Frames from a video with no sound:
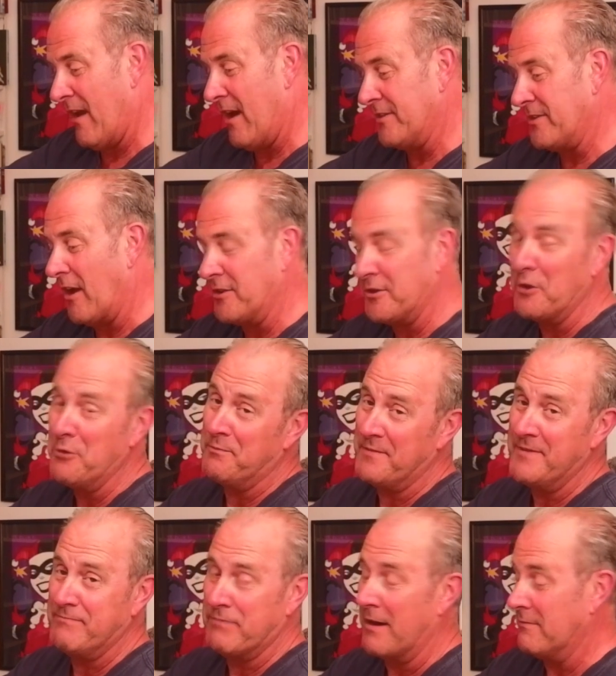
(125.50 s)
I
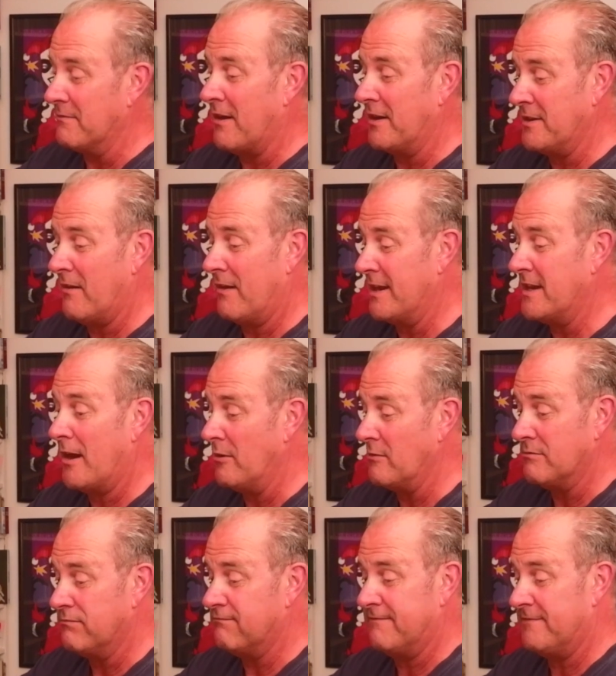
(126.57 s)

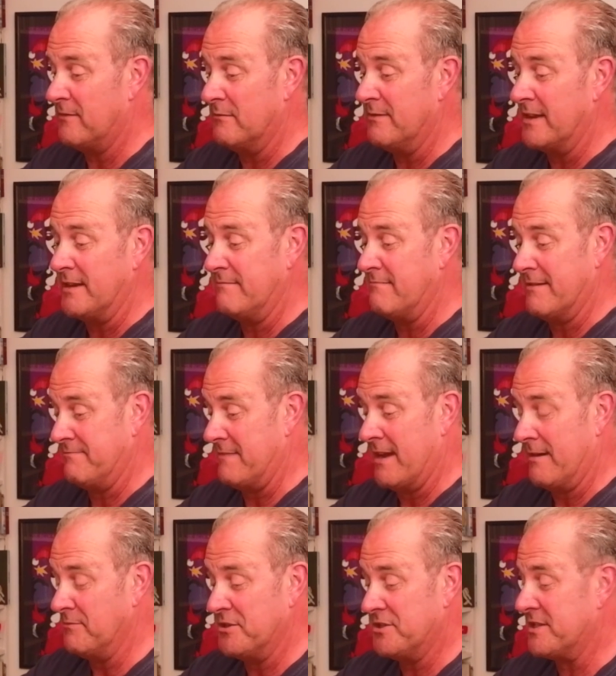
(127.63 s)
know.
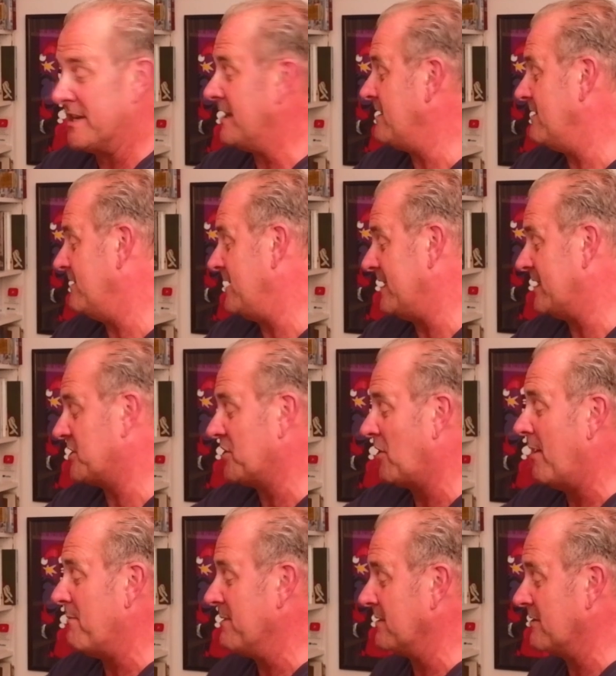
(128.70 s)
Yeah, I'm just telling you, the
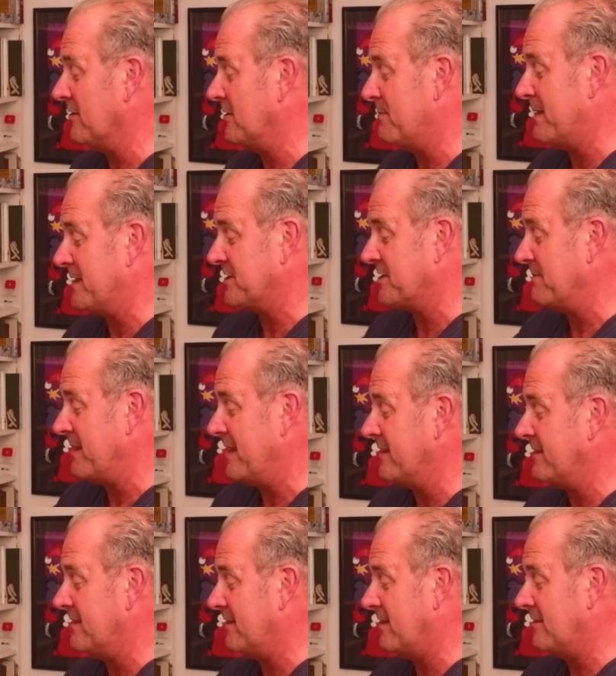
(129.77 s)
excitement got the best of me,
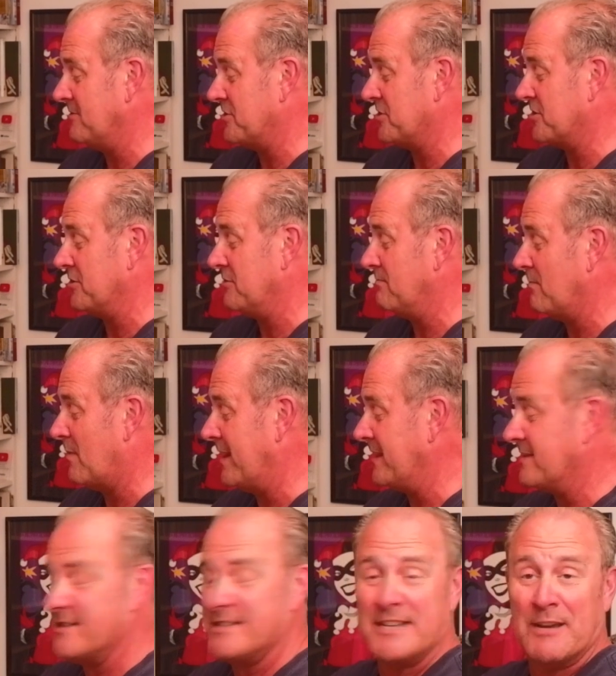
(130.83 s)
and I just couldn't
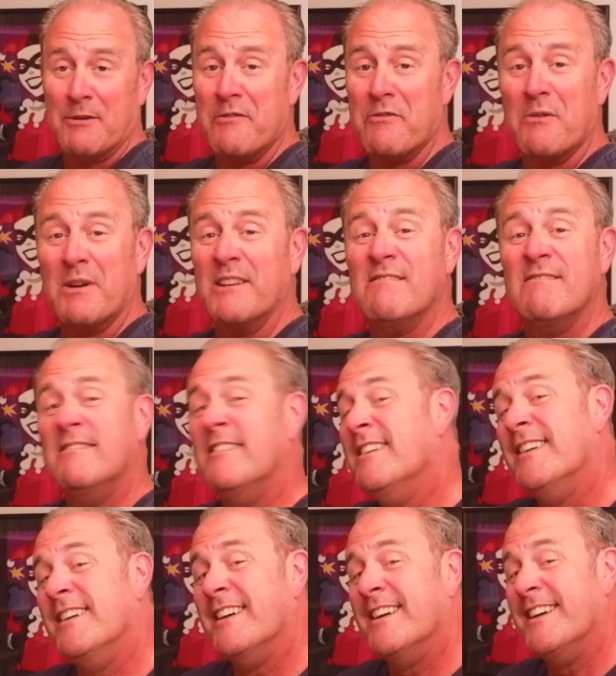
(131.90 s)
wait to tell everyone
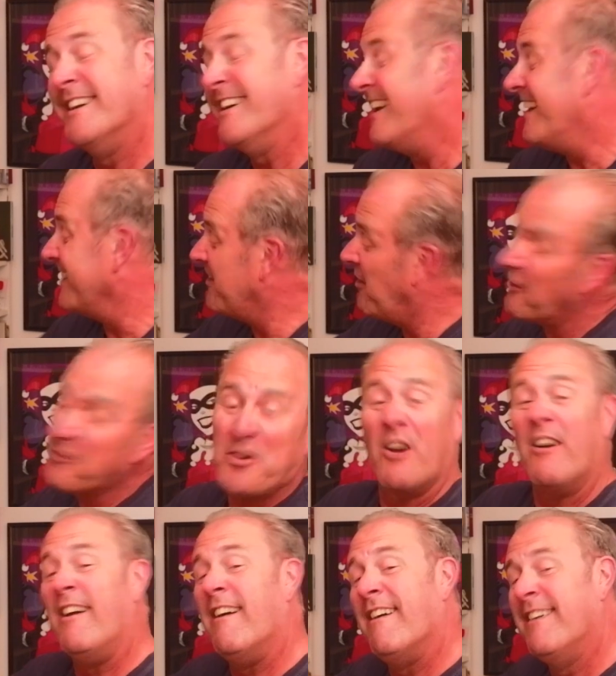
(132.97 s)
that I've
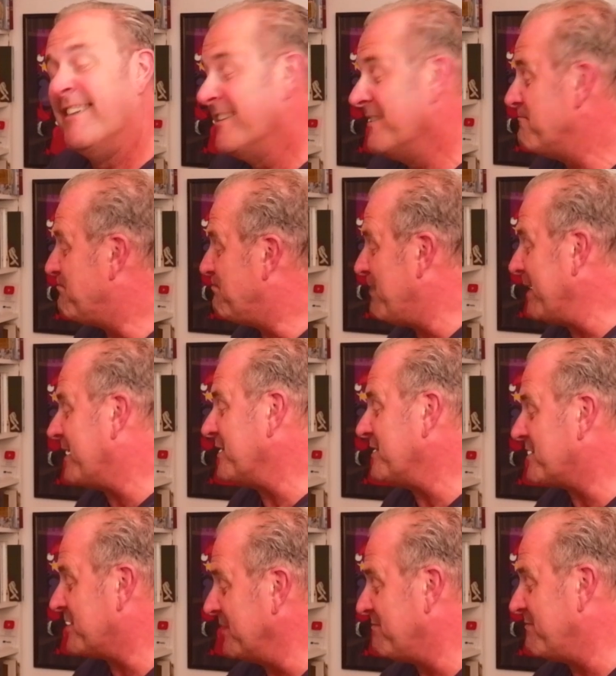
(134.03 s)
got it,
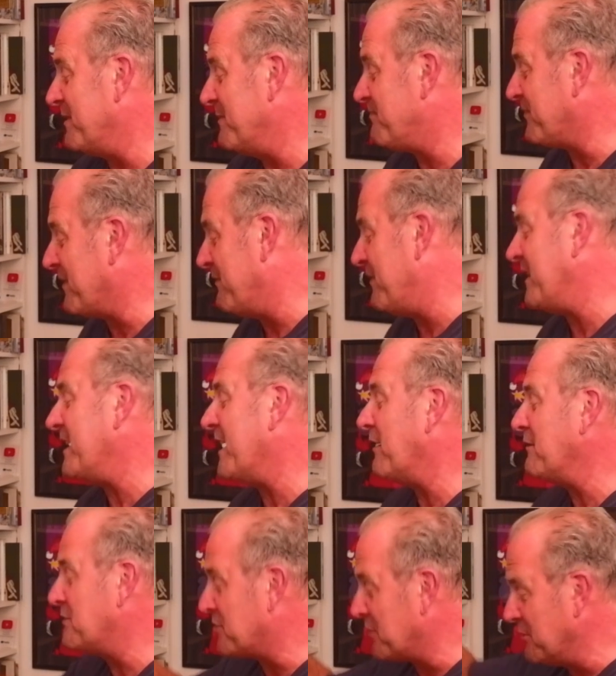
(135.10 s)
because the
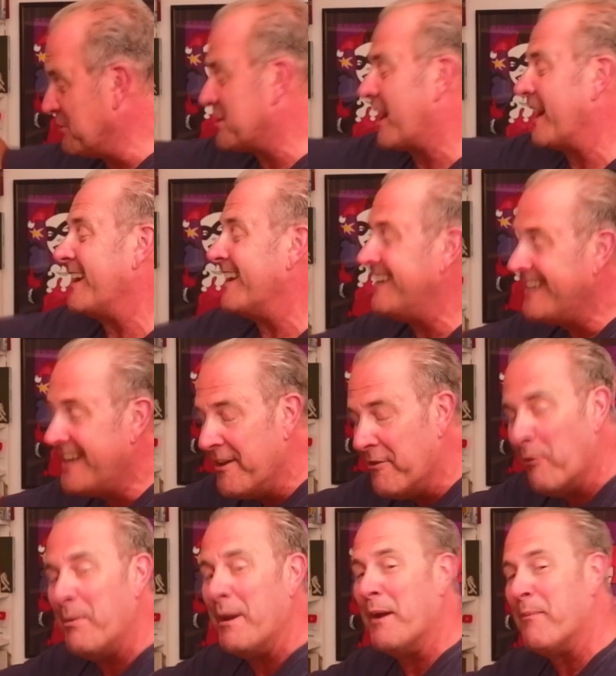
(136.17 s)
videos do take a
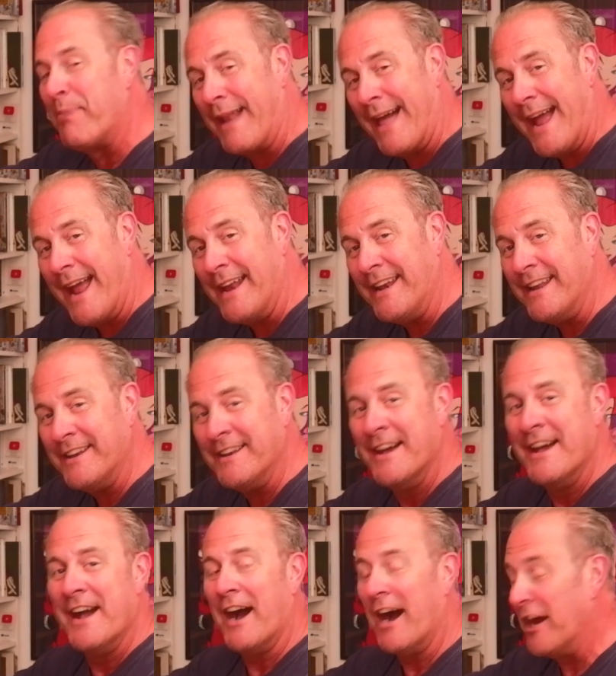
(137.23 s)
little bit of planning,
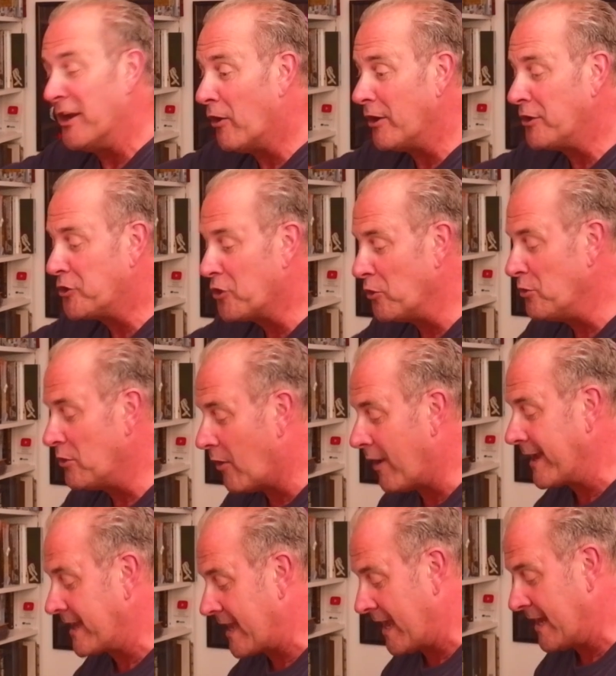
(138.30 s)
and I do
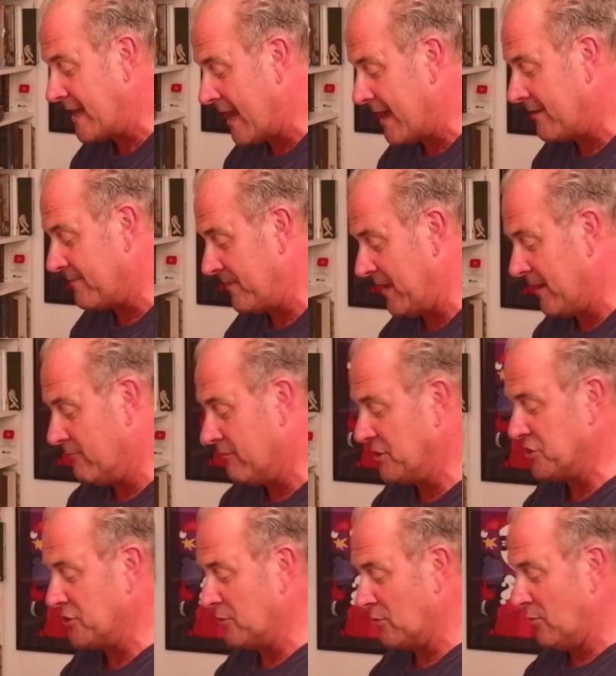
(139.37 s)
like getting out the
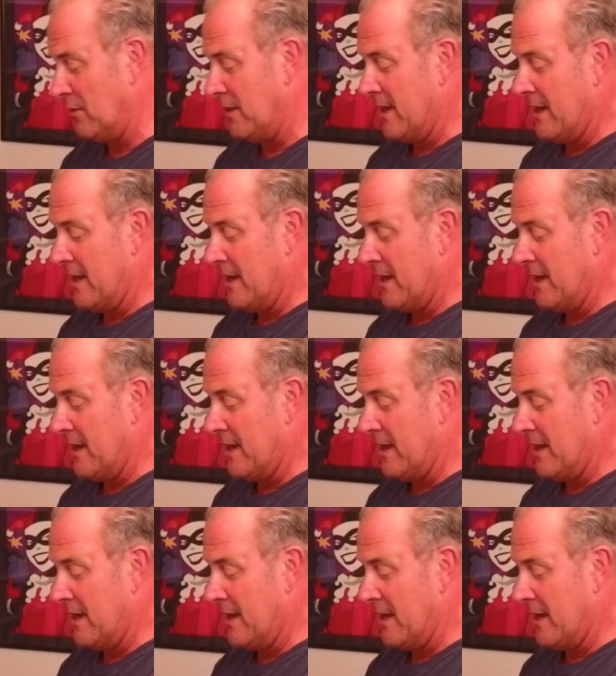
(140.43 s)
original